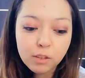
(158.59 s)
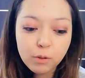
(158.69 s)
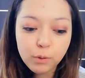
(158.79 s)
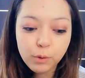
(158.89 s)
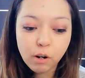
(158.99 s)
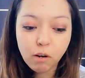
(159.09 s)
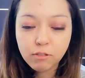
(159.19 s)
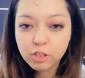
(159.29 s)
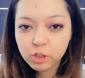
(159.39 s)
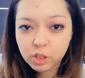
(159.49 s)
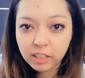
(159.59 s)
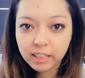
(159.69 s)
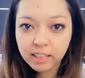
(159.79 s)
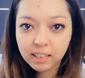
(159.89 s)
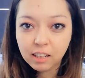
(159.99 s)
to
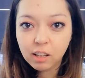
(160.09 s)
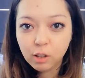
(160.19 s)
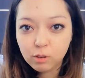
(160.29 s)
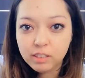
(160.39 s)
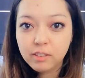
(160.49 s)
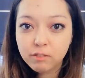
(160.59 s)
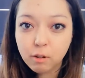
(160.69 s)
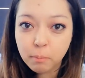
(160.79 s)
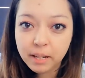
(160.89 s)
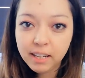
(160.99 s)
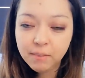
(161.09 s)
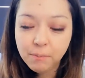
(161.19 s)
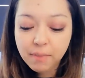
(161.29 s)
officially close it for me.